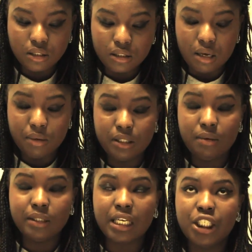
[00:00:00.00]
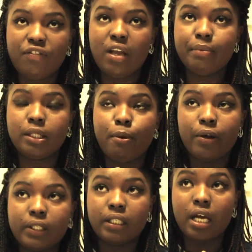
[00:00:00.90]
There was actually a famous
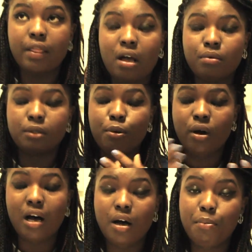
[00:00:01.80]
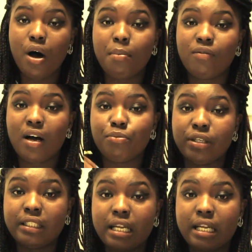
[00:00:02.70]
poster that was put up around Britain,